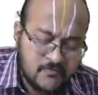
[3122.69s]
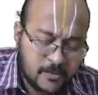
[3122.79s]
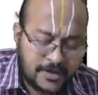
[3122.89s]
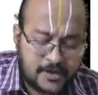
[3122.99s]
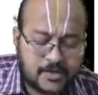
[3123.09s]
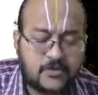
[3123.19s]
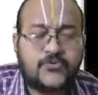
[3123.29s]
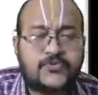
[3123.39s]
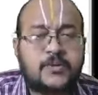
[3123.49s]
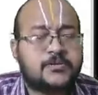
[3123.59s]
by taking
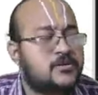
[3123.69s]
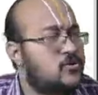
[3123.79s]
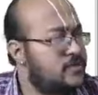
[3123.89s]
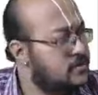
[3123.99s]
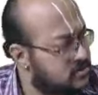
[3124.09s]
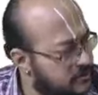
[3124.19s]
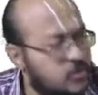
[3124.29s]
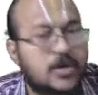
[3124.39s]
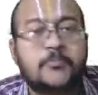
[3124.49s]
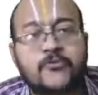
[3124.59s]
50% of the
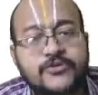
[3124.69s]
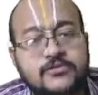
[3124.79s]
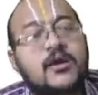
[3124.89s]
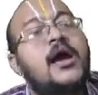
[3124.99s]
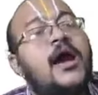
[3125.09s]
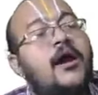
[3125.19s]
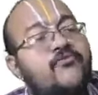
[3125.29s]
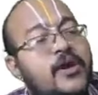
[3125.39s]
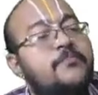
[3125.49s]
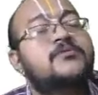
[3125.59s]
distributed profits and
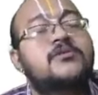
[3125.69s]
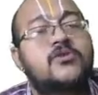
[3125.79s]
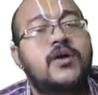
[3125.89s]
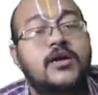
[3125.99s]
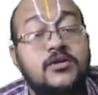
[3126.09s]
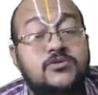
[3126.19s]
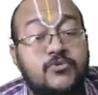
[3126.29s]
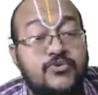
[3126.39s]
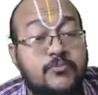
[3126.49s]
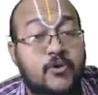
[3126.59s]
5% of the
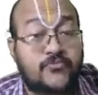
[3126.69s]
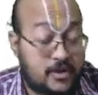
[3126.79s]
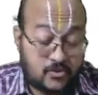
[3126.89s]
undistributed profit.